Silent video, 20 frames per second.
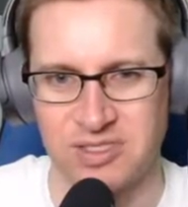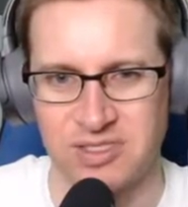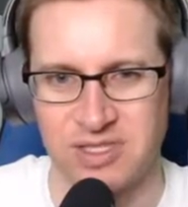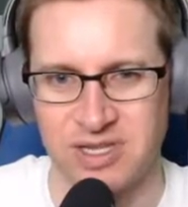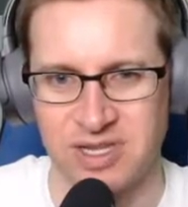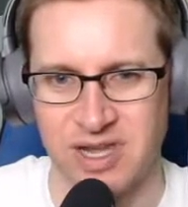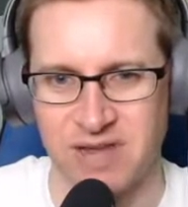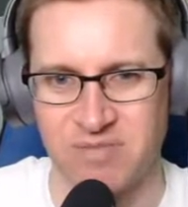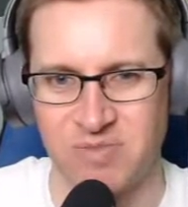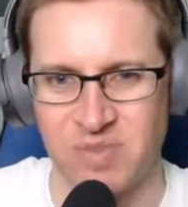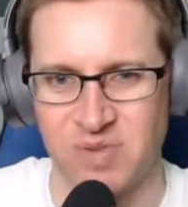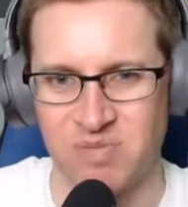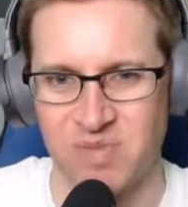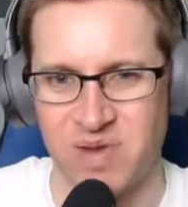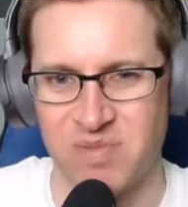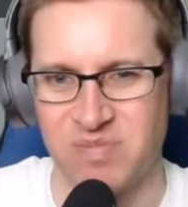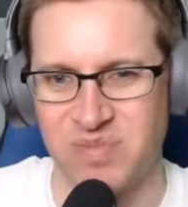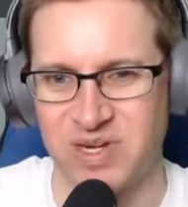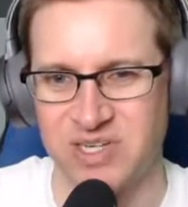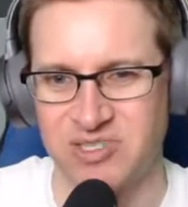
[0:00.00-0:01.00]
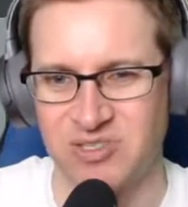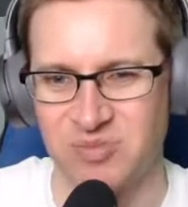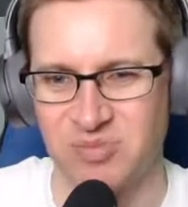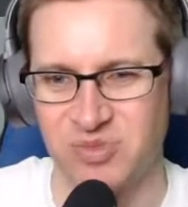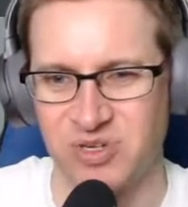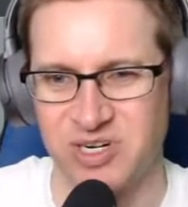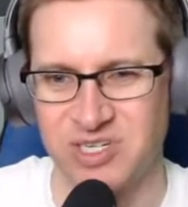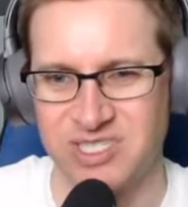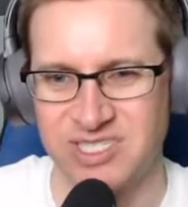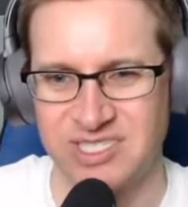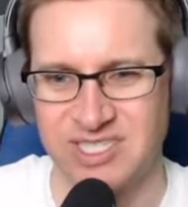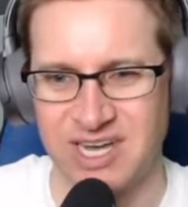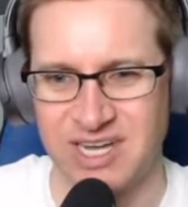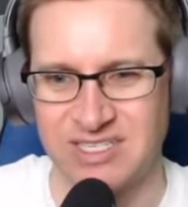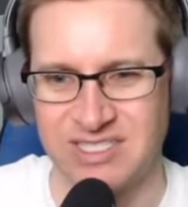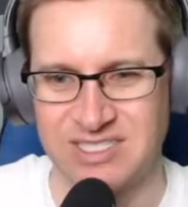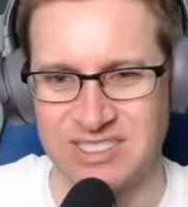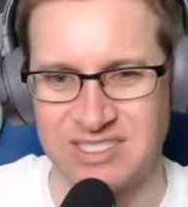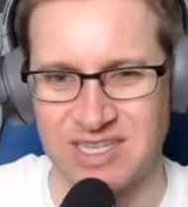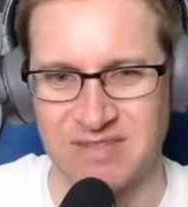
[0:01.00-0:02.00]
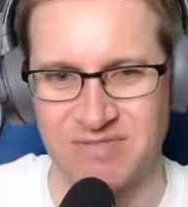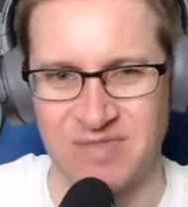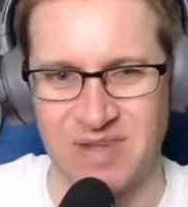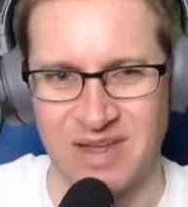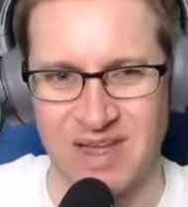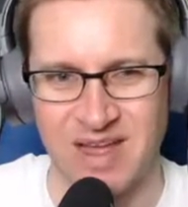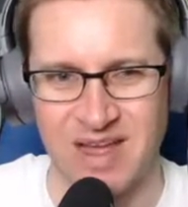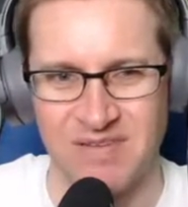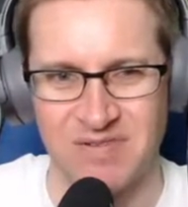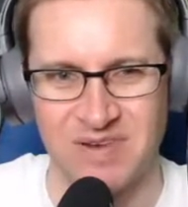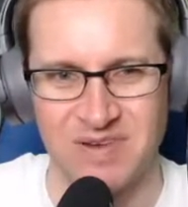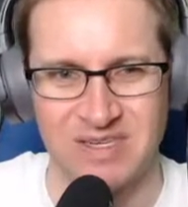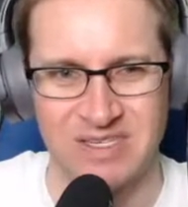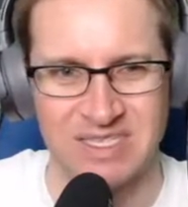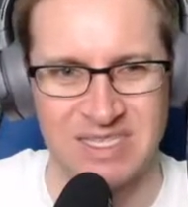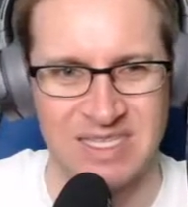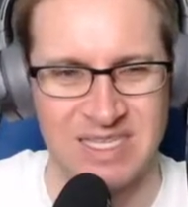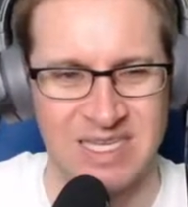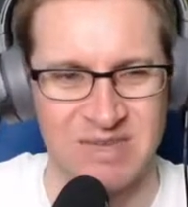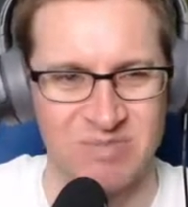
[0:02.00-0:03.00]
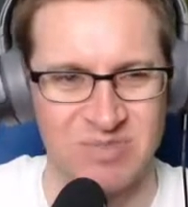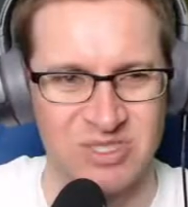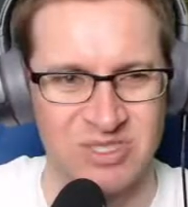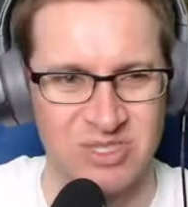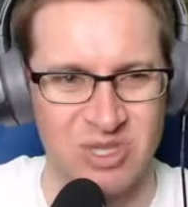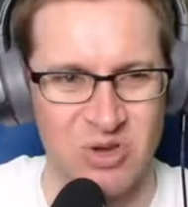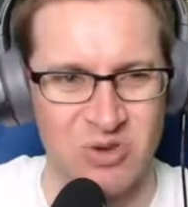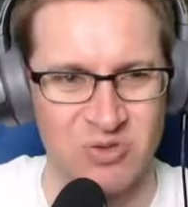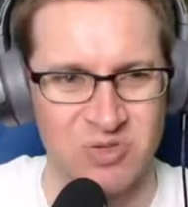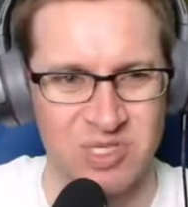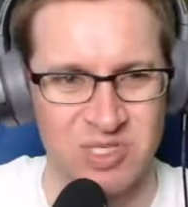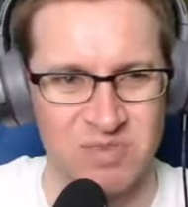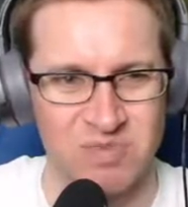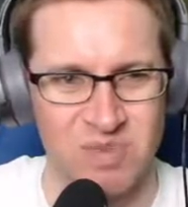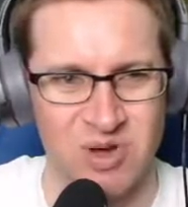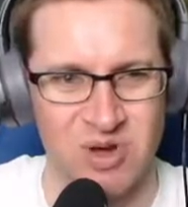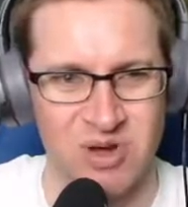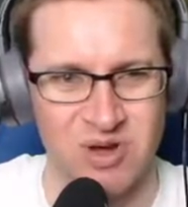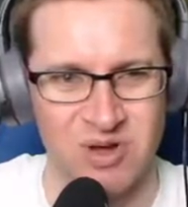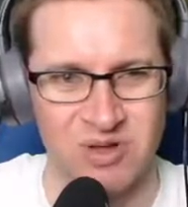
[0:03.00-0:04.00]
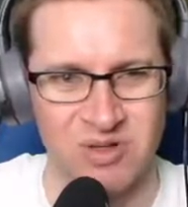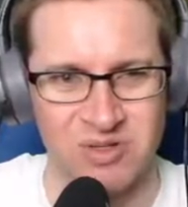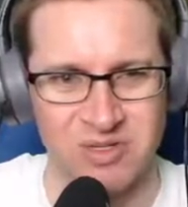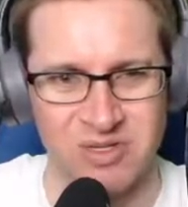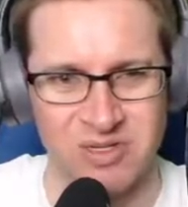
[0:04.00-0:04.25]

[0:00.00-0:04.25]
Like, my brush sizes, I'm having to keep so small.